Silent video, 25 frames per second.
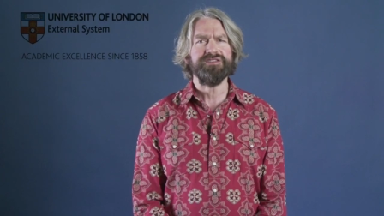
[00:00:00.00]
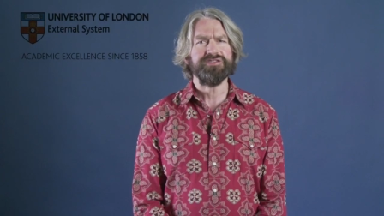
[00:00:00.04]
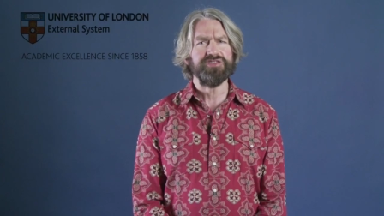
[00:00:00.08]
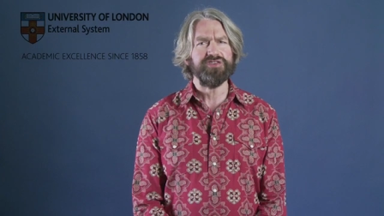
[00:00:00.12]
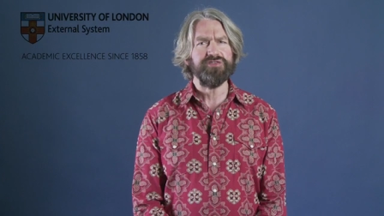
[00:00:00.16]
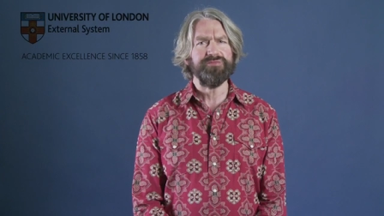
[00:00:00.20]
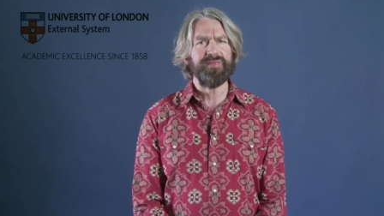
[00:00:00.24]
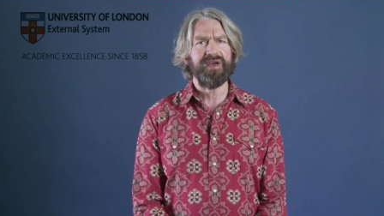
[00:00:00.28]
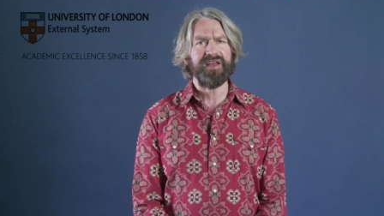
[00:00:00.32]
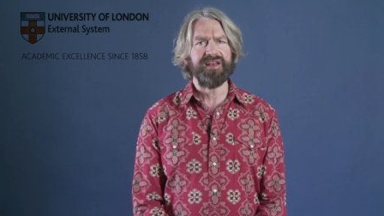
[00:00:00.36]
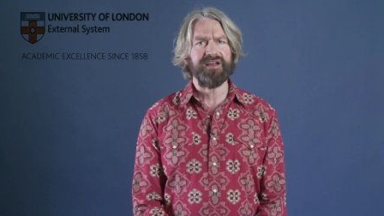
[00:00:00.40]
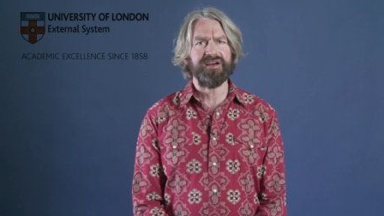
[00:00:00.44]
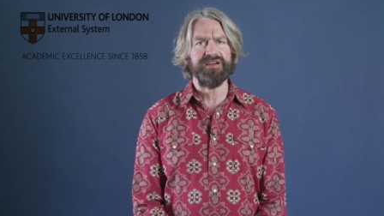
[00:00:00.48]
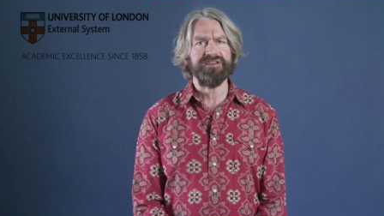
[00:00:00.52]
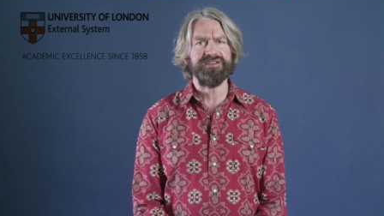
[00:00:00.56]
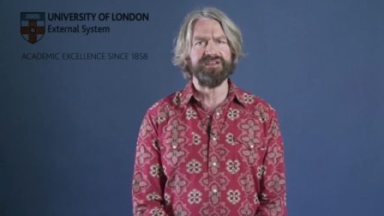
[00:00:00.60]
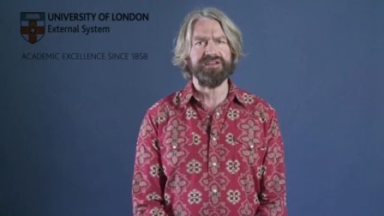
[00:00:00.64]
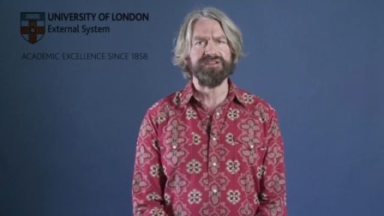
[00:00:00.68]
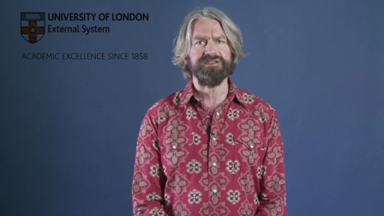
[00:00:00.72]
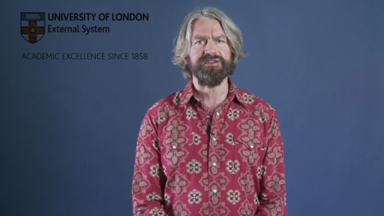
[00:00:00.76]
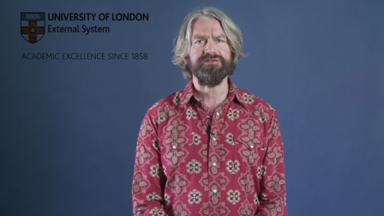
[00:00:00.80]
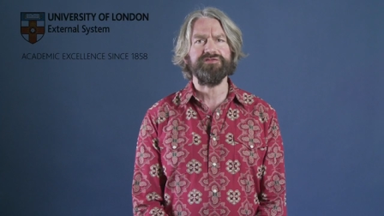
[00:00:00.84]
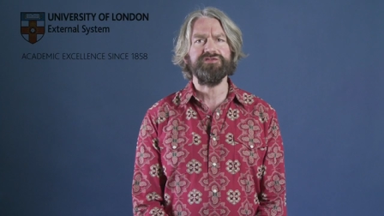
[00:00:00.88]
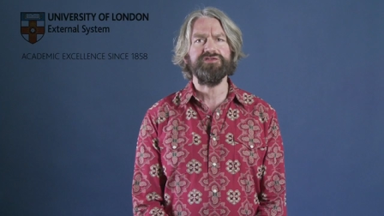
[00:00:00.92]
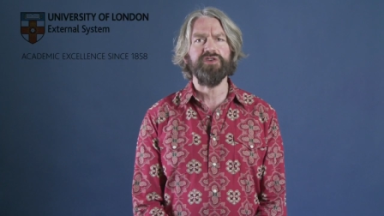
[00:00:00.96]
two main
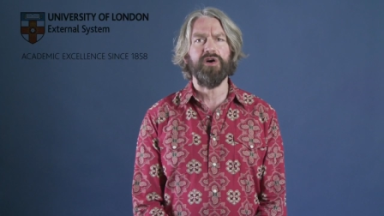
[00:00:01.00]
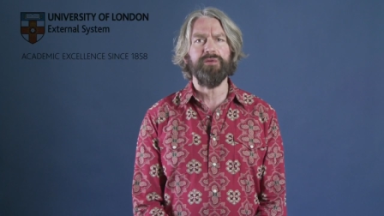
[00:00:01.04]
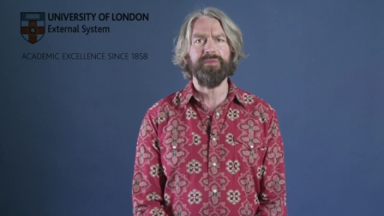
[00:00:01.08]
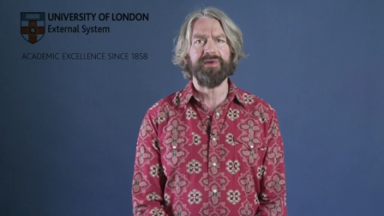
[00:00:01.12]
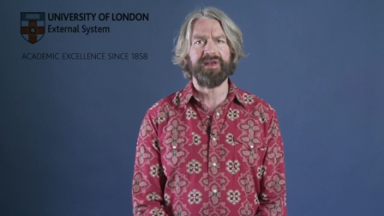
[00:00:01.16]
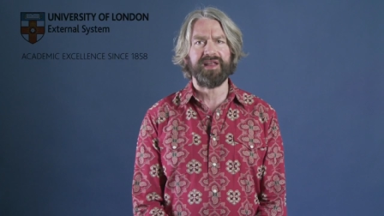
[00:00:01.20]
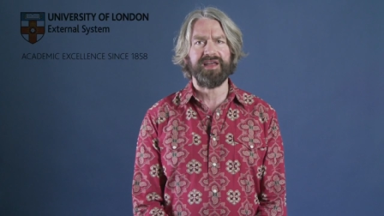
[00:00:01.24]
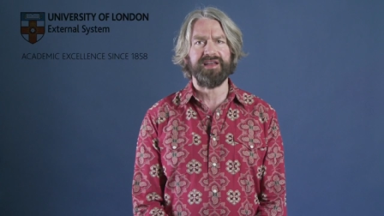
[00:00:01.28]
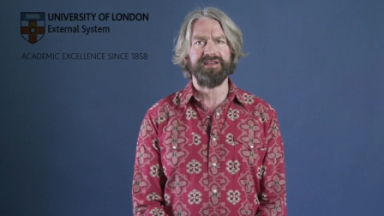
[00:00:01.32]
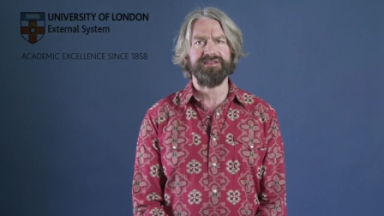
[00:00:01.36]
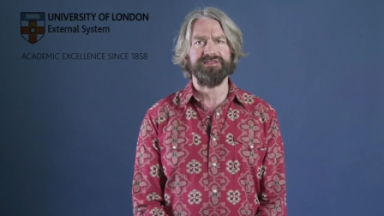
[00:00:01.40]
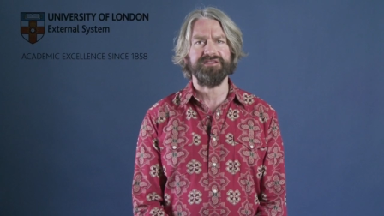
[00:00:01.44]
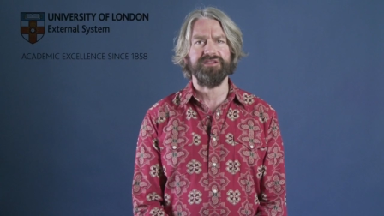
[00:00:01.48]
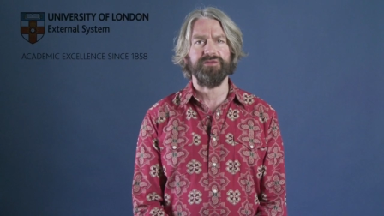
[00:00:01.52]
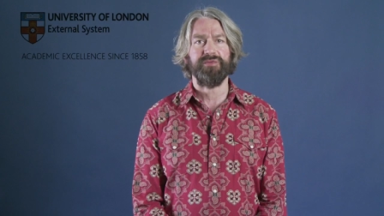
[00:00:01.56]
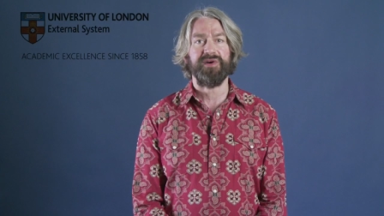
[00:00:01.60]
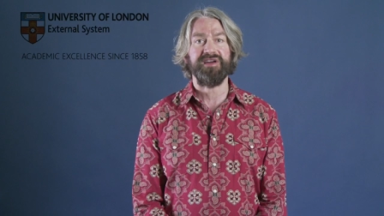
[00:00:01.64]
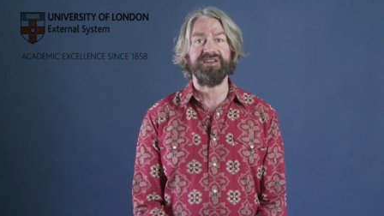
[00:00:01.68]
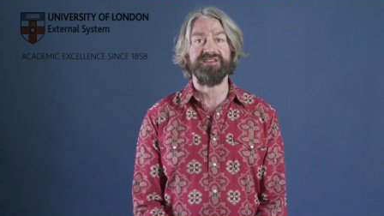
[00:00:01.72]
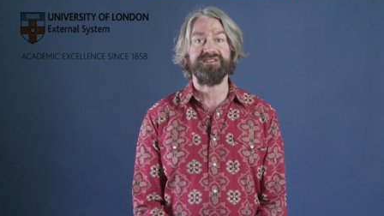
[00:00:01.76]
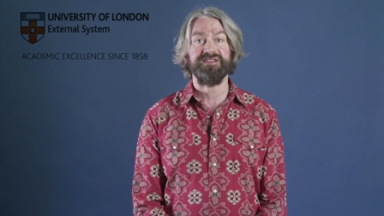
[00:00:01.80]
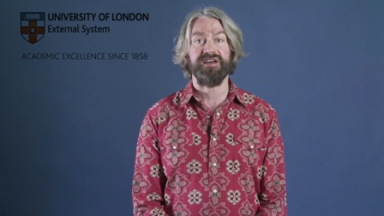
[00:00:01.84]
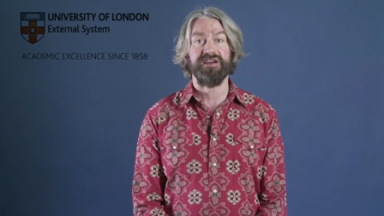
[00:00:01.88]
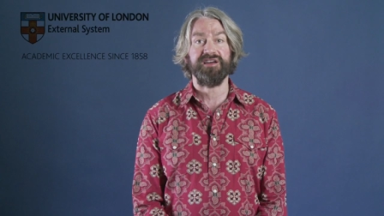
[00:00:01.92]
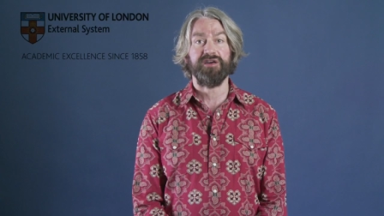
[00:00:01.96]
ideas have dominated the way
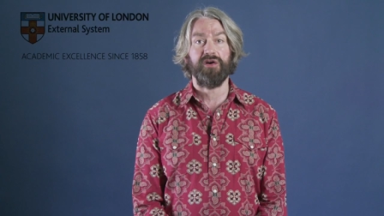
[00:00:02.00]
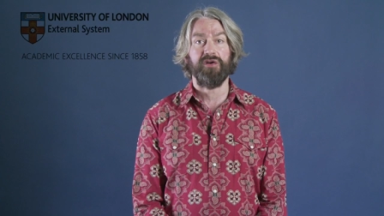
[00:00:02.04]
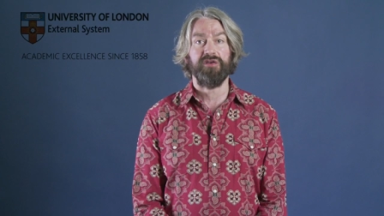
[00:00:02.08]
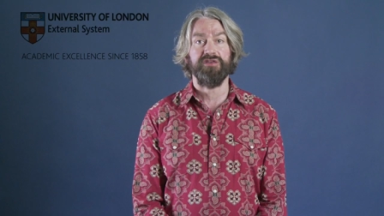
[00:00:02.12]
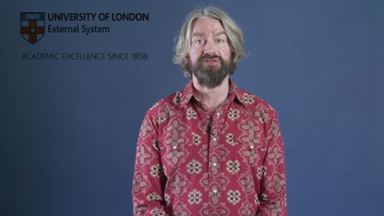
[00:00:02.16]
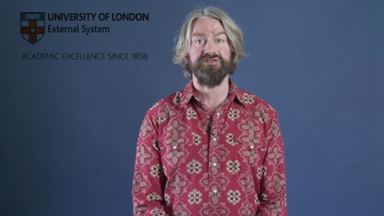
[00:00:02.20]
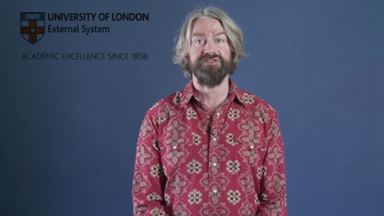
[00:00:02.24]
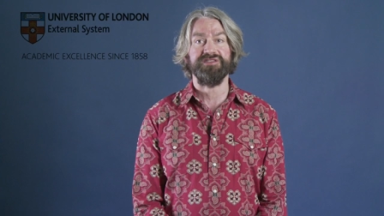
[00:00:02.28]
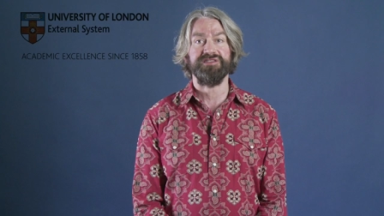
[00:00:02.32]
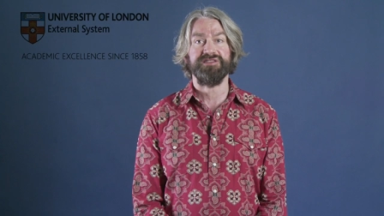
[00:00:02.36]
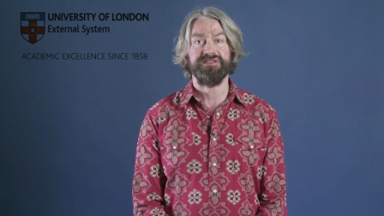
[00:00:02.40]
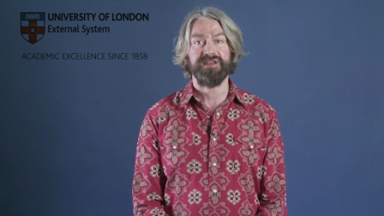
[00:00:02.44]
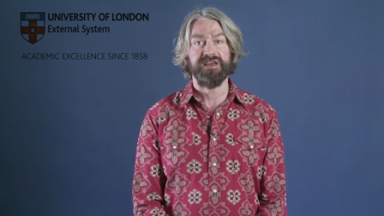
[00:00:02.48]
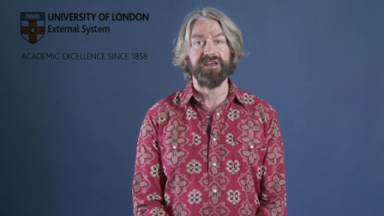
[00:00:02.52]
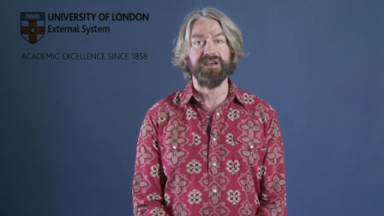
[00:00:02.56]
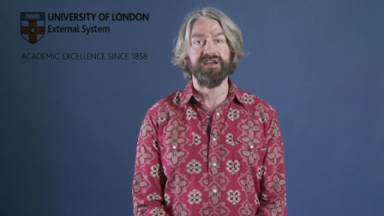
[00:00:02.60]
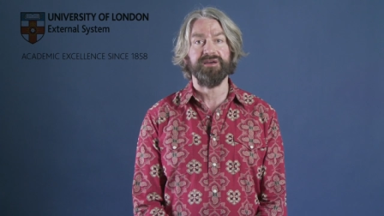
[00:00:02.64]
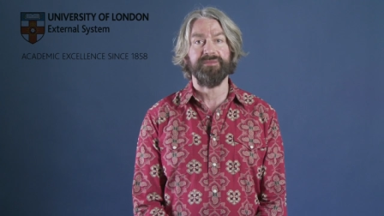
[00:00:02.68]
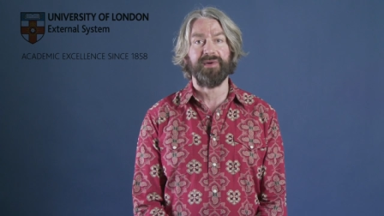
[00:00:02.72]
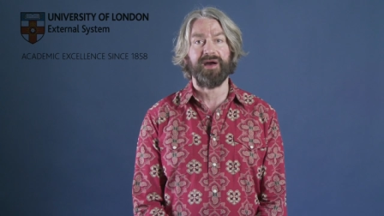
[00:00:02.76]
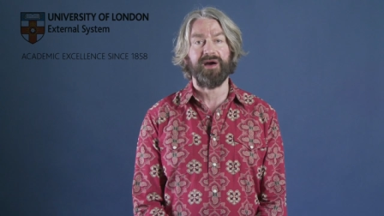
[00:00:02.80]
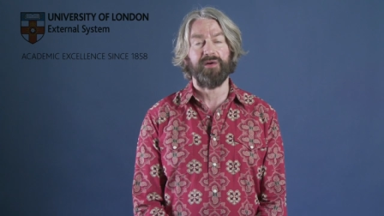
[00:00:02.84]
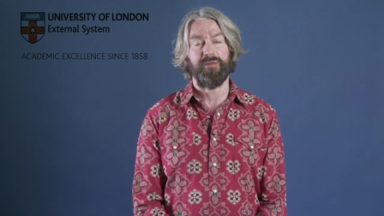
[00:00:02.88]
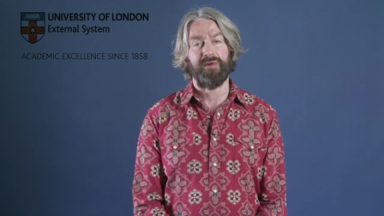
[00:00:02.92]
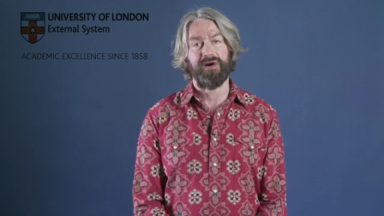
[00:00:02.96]
psychologists think
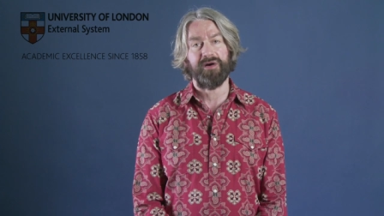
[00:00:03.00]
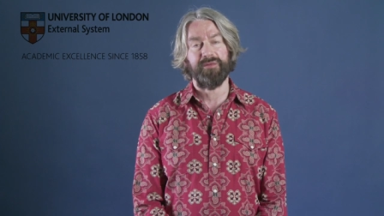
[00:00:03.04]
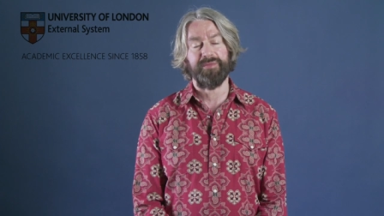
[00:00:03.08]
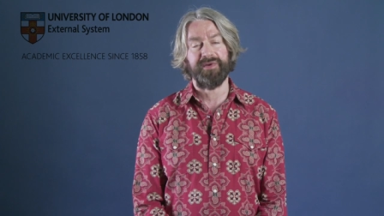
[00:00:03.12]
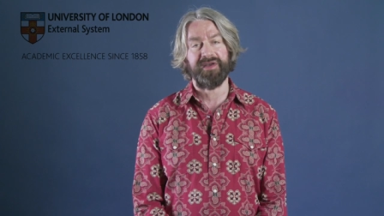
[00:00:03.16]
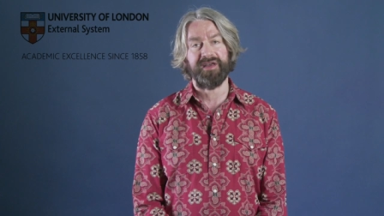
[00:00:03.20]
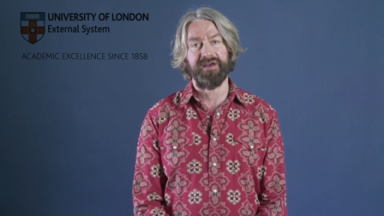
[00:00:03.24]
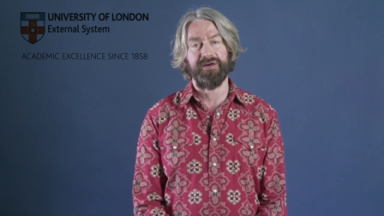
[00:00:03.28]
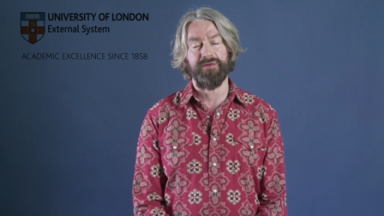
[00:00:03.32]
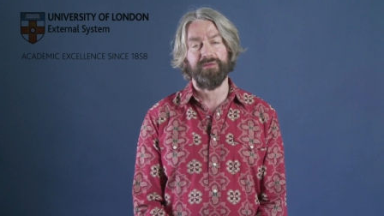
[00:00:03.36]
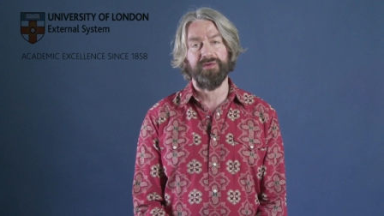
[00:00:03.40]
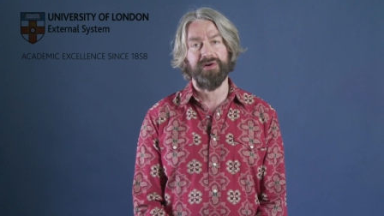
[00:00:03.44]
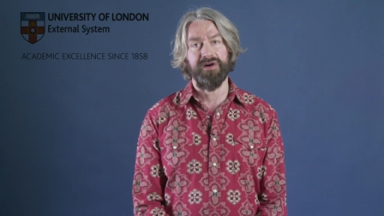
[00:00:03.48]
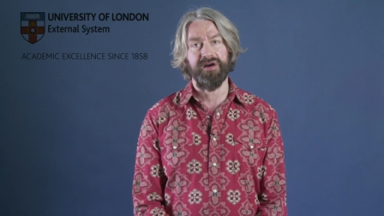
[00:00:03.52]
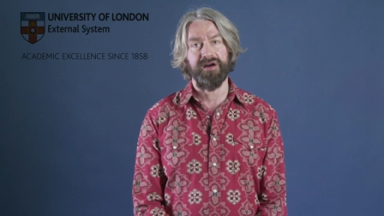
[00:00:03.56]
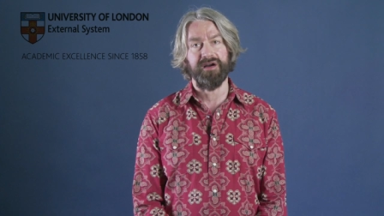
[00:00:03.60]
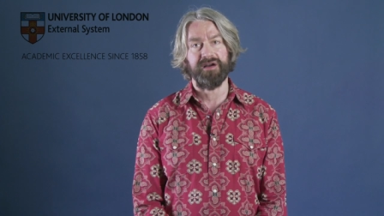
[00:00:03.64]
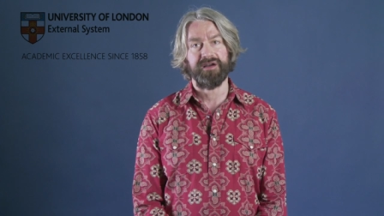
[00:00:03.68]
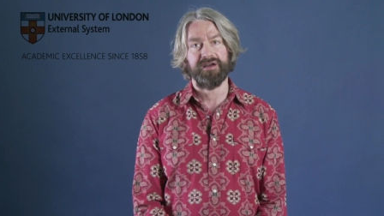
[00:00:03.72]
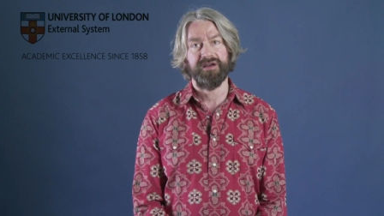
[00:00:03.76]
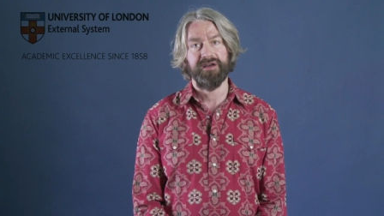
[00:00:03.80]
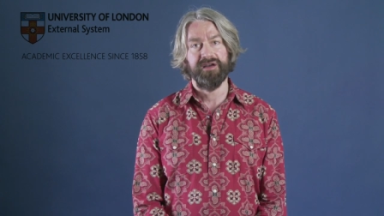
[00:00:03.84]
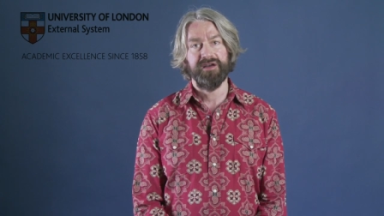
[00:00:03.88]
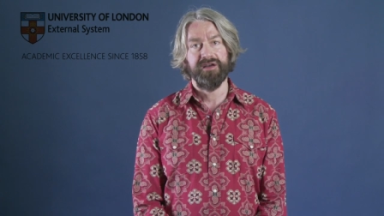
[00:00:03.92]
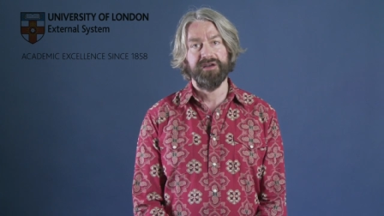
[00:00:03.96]
about well-being at work: